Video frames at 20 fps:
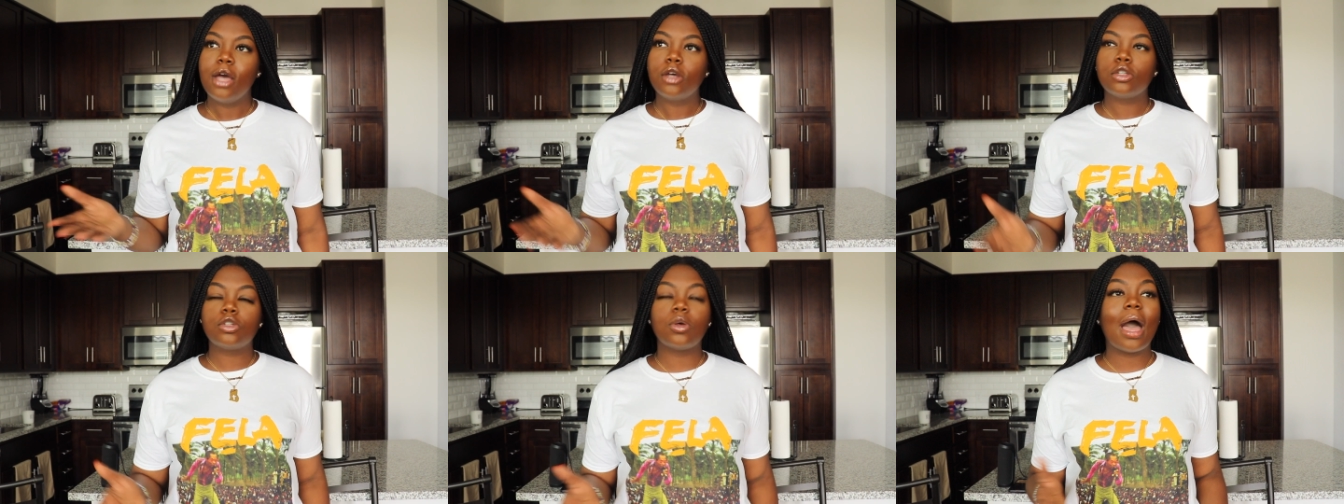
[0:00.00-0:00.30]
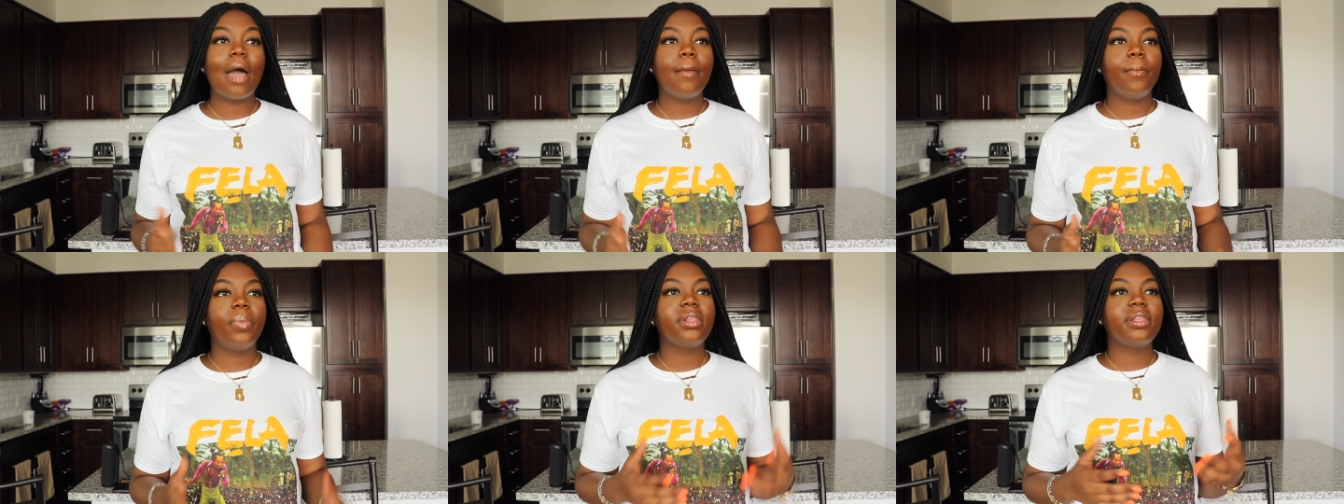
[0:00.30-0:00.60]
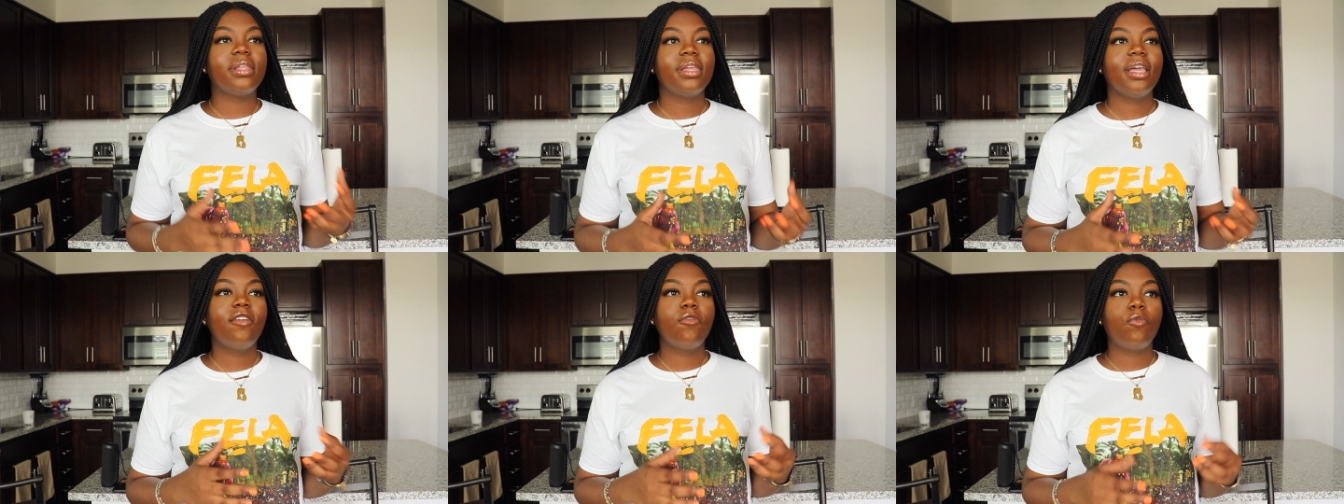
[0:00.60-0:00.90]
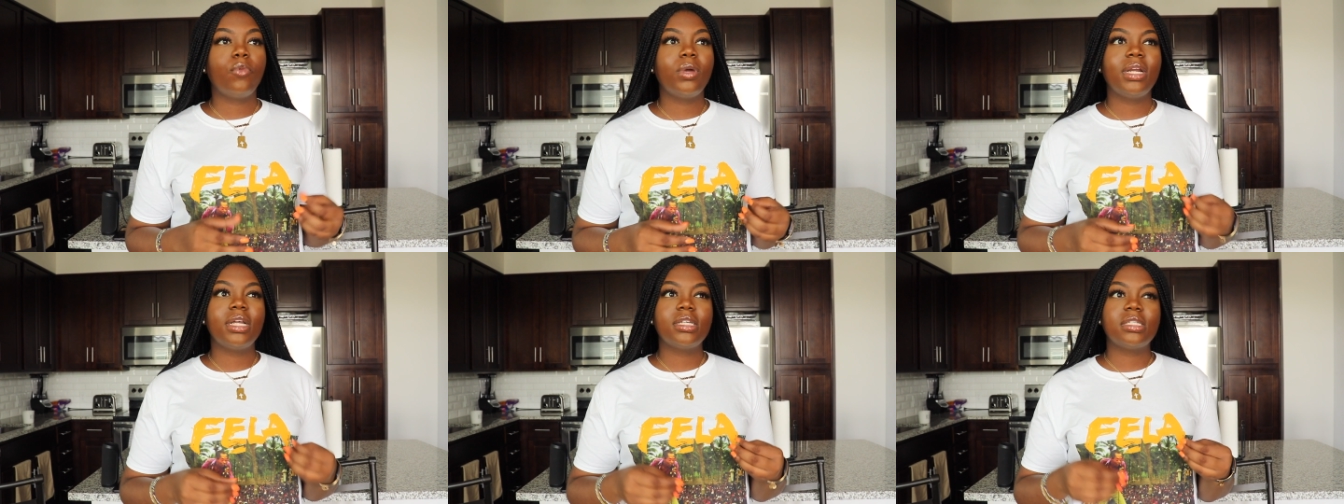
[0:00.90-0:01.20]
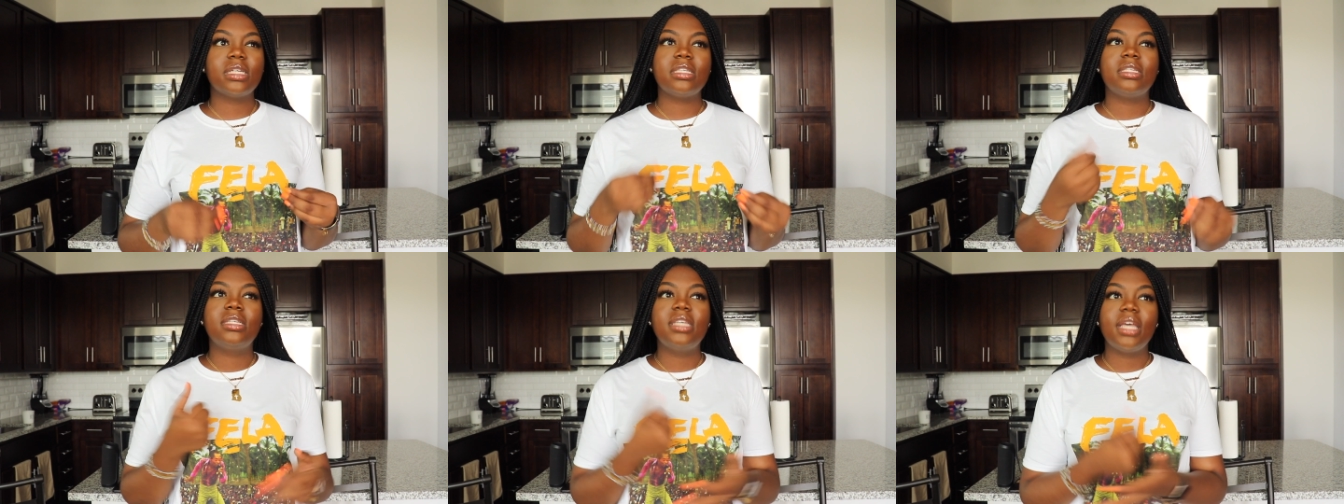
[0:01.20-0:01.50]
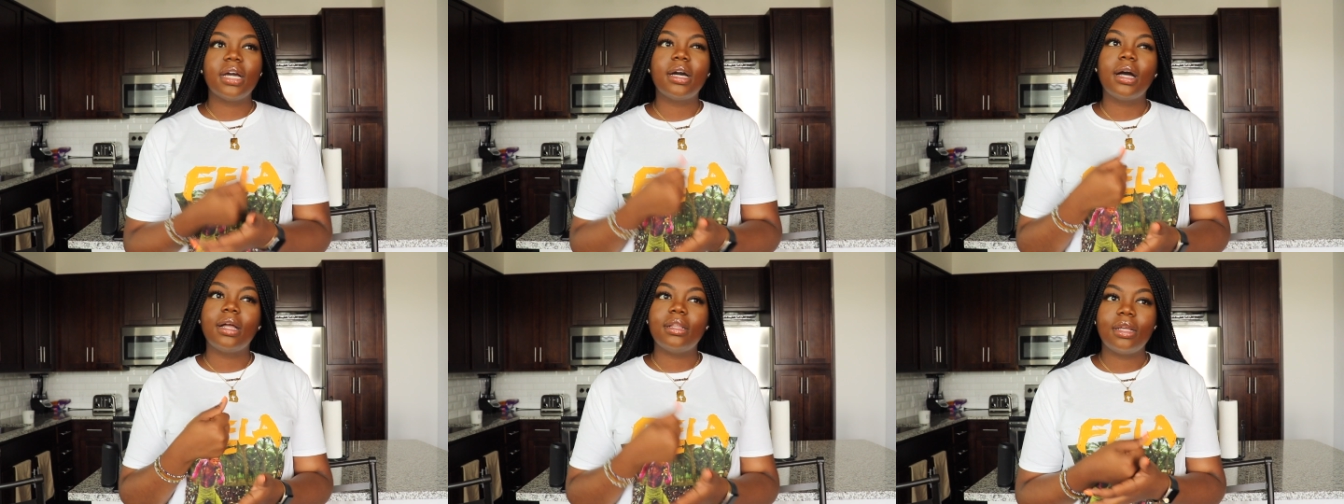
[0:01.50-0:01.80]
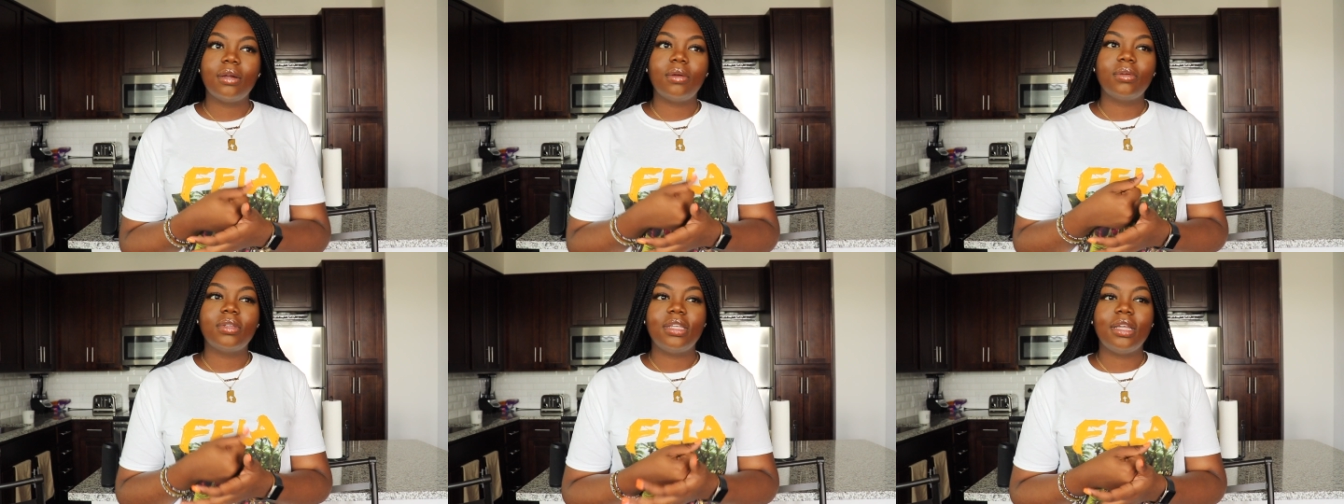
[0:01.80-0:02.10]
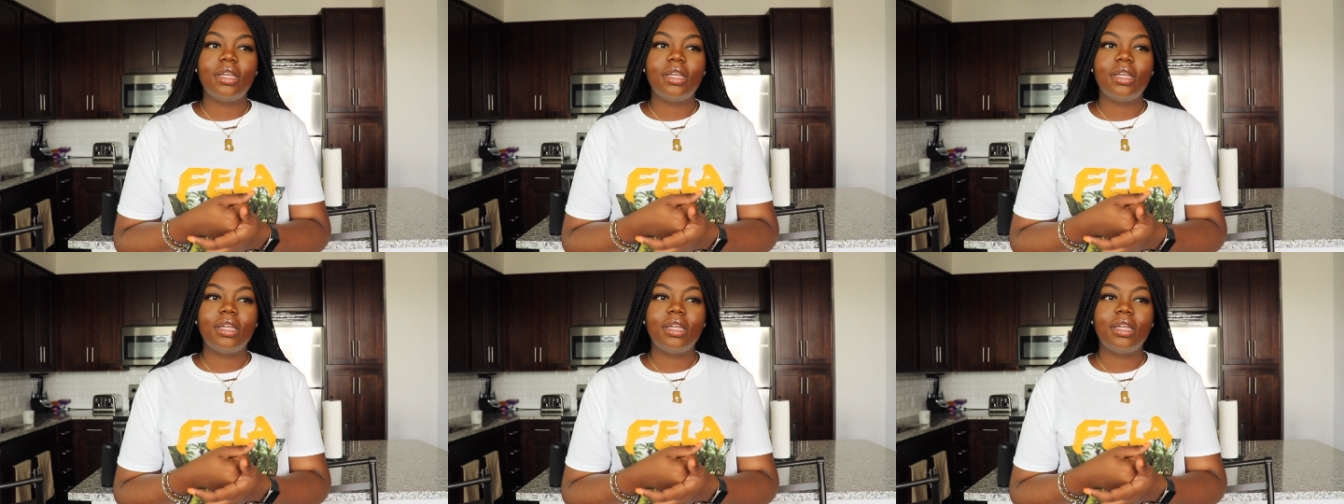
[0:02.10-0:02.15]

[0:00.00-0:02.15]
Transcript: so i believe we need to dig a little